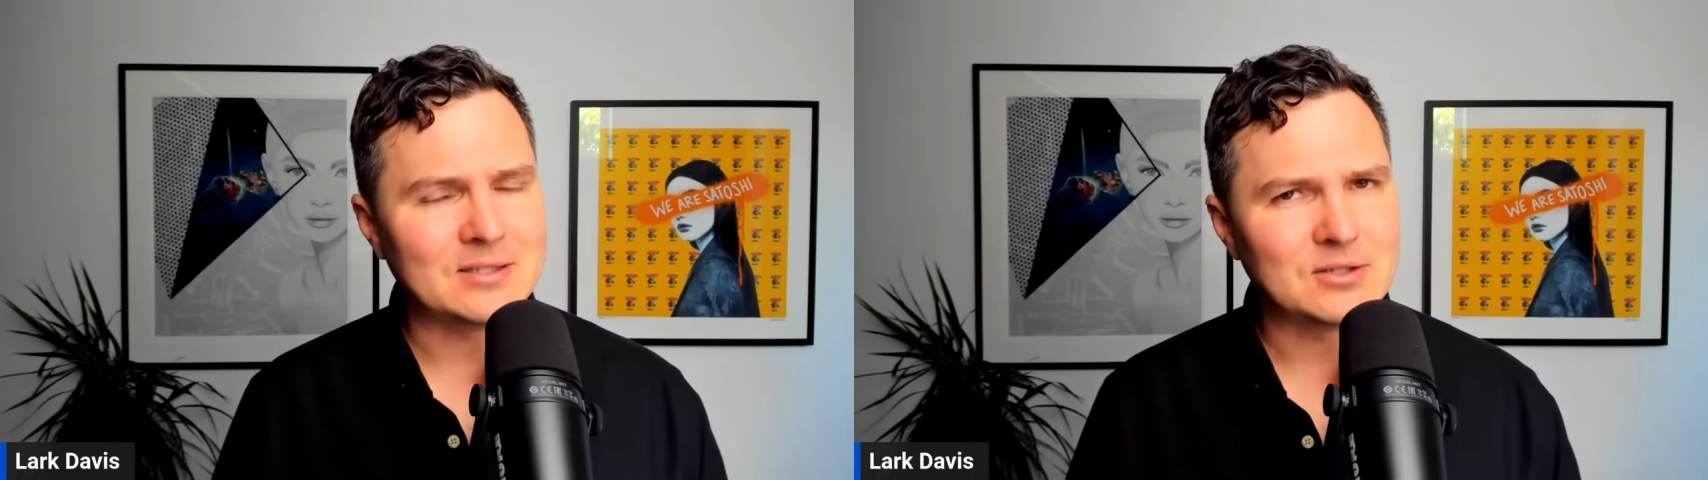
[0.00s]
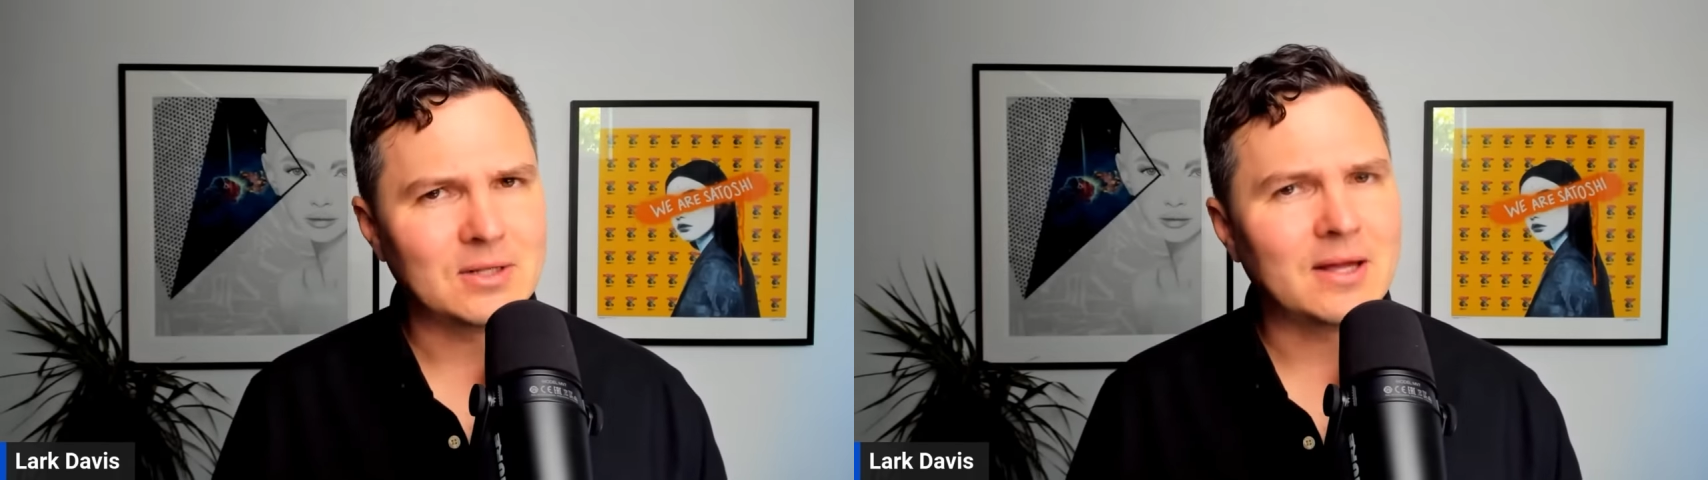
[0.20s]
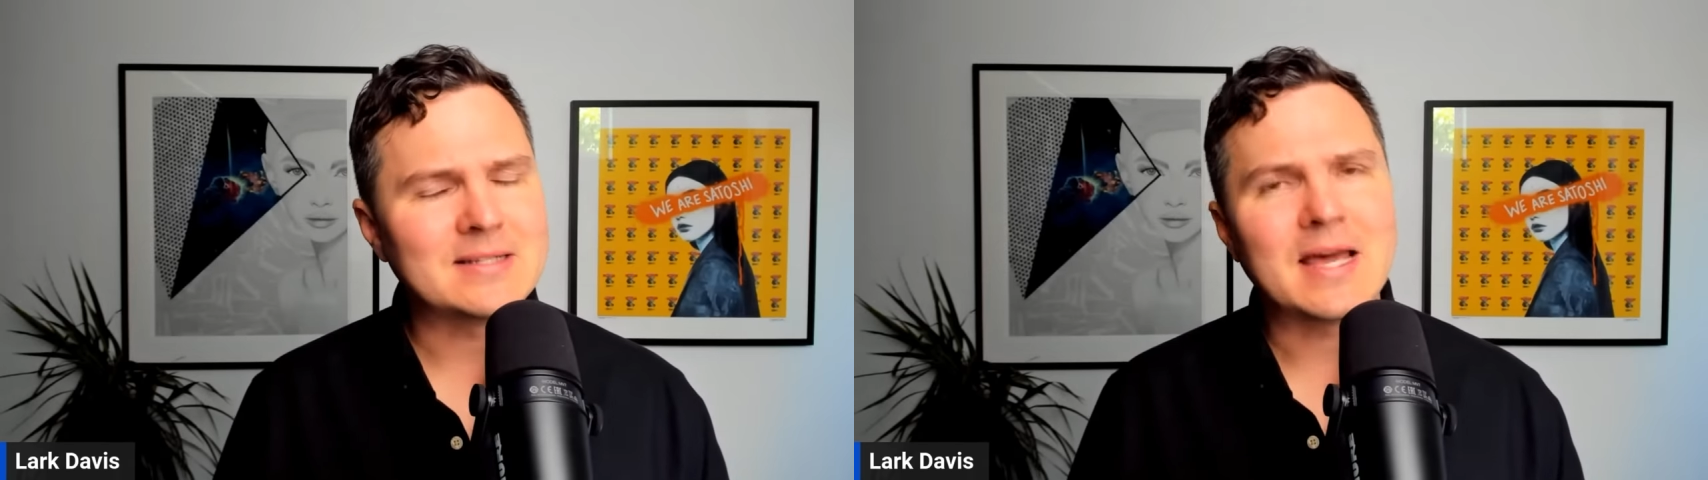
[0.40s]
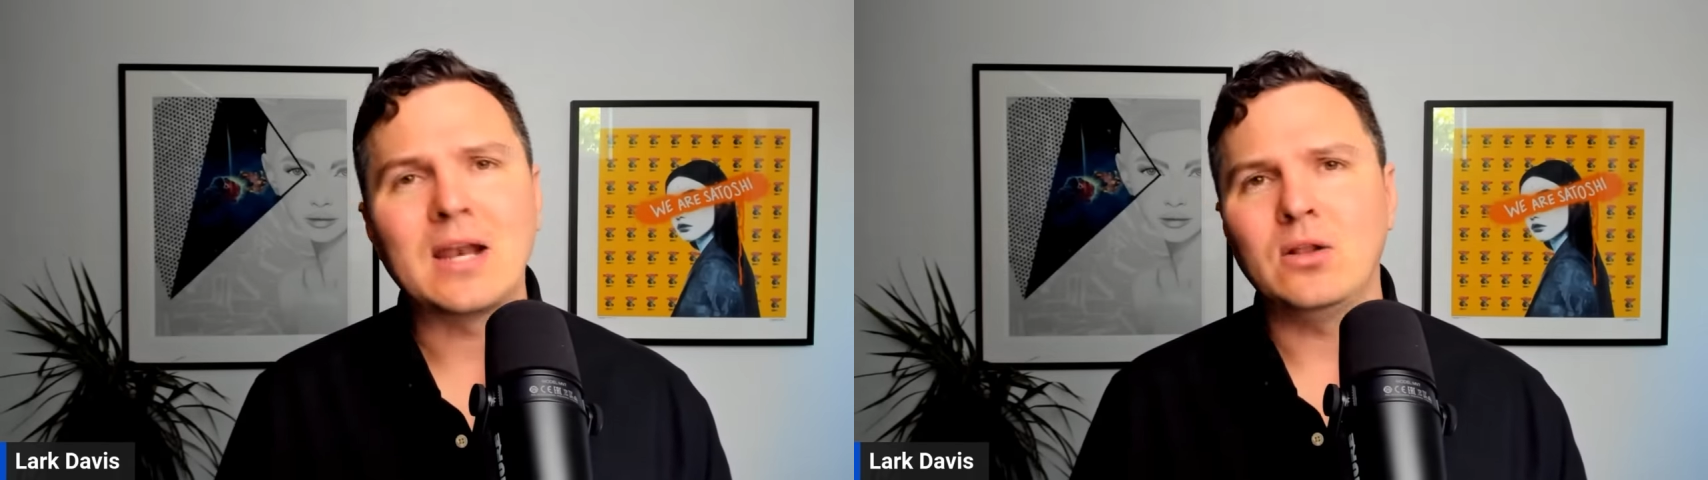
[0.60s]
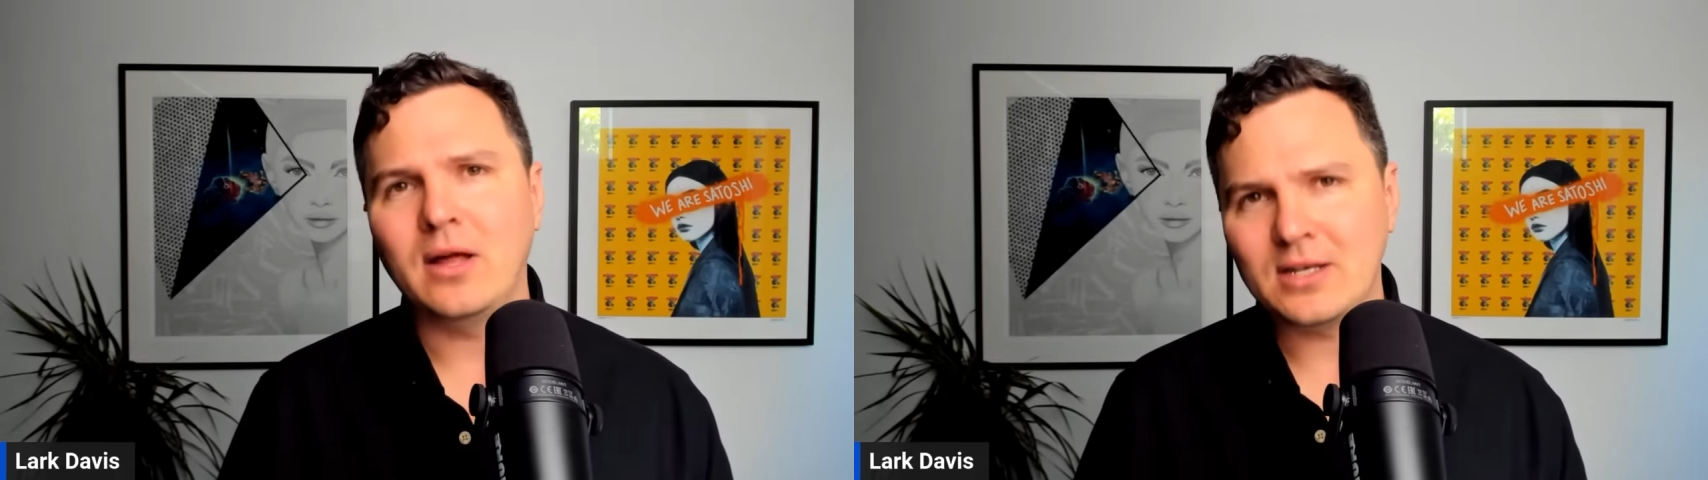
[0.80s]
and Solana's had
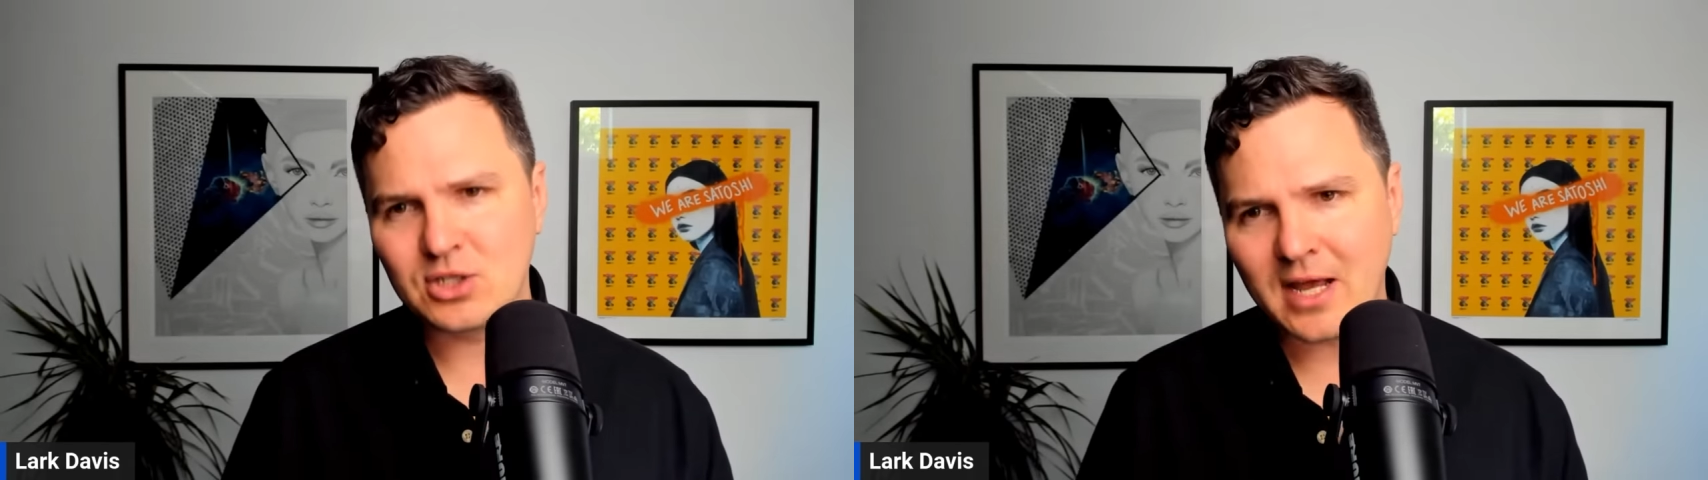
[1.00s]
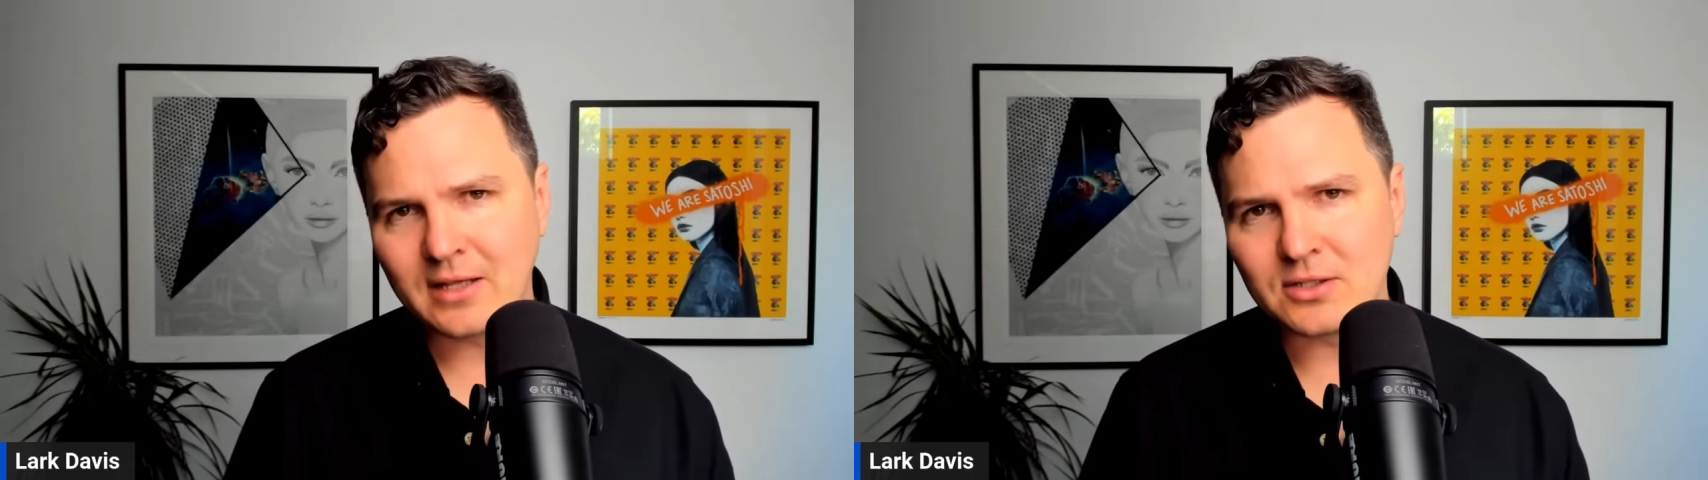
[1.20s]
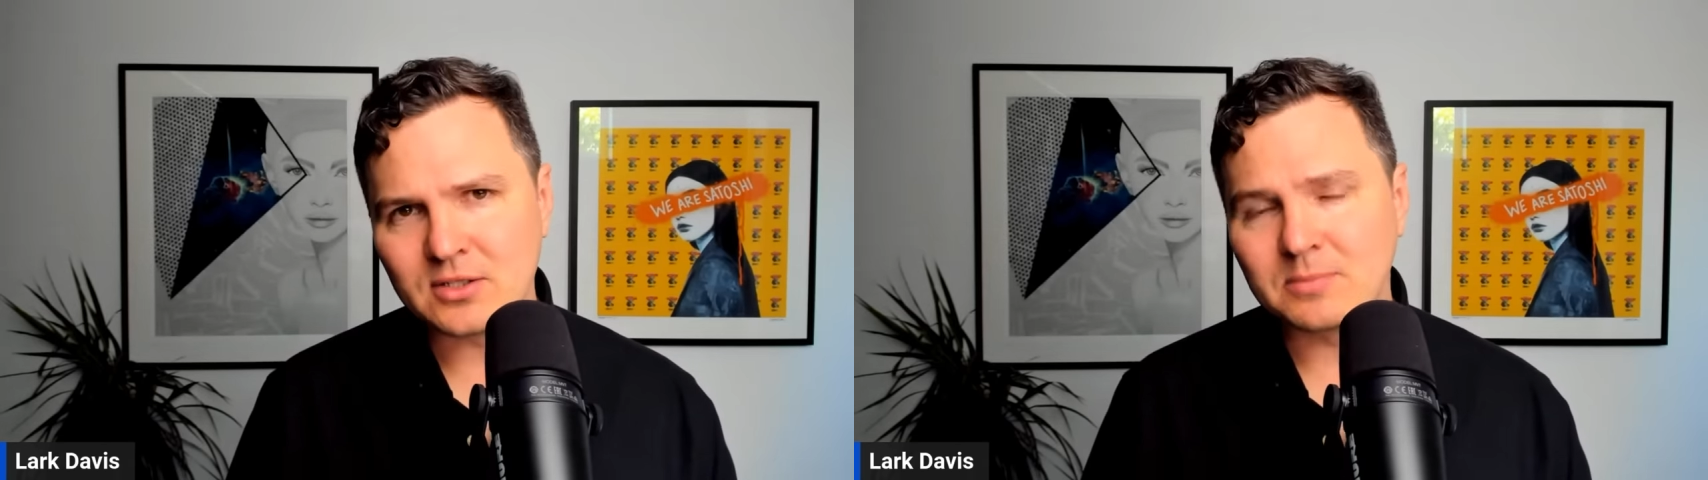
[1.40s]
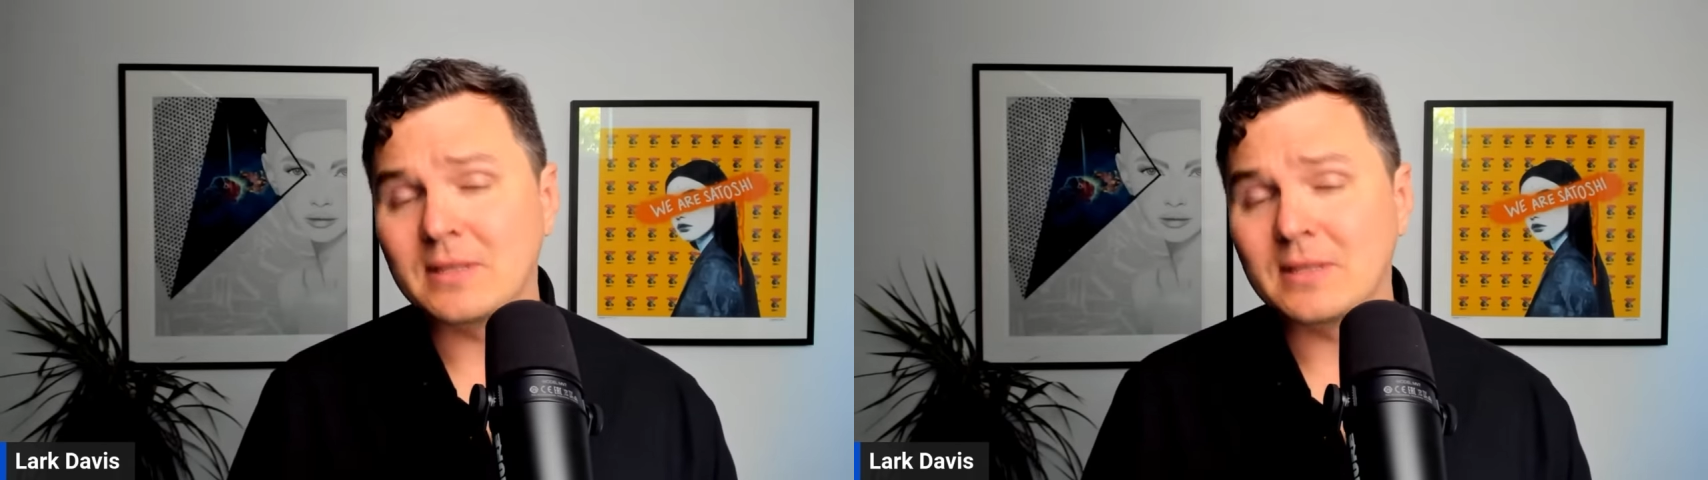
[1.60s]
a lot of challenges.